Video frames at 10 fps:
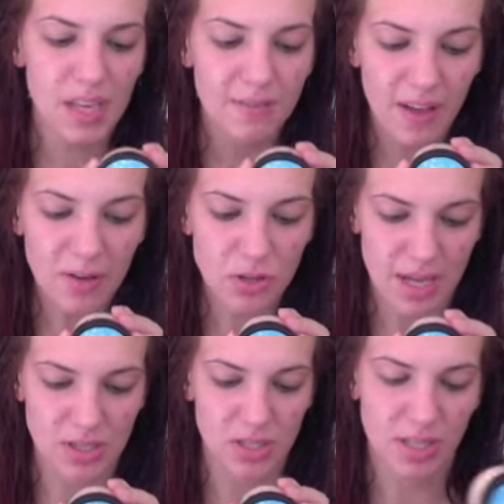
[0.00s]

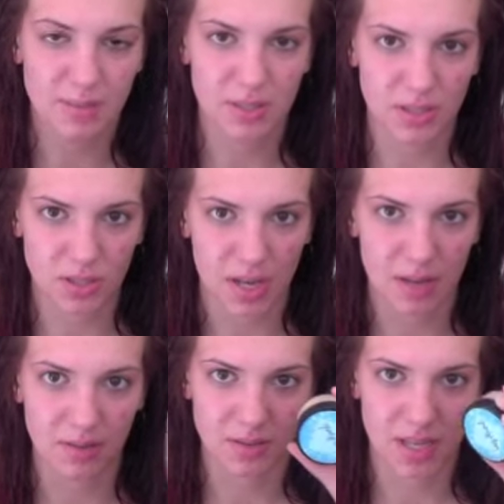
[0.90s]
Foundation. It comes in
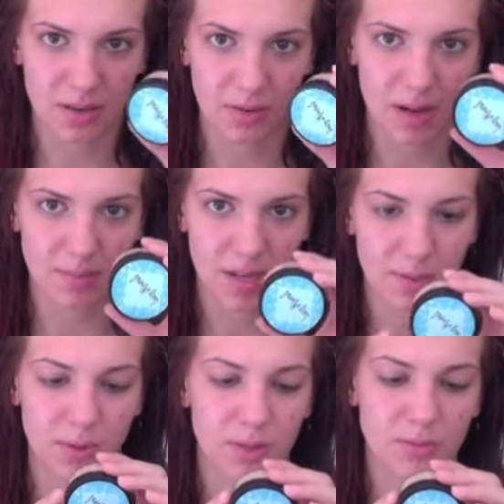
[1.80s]
a 10 gram
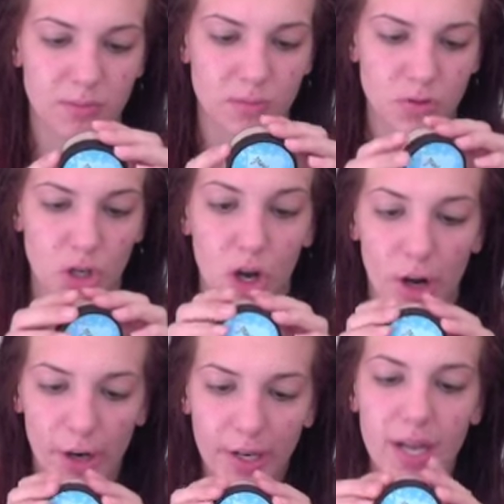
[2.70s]
network
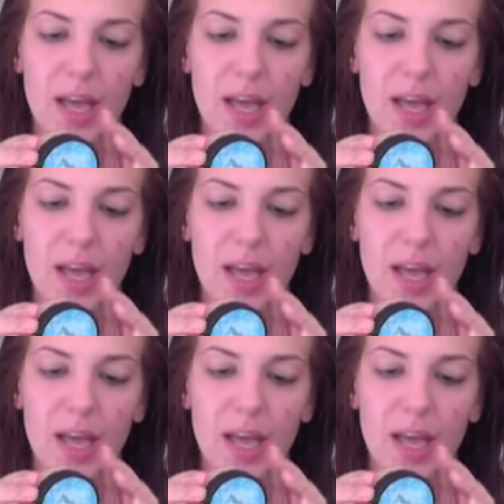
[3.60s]
jar.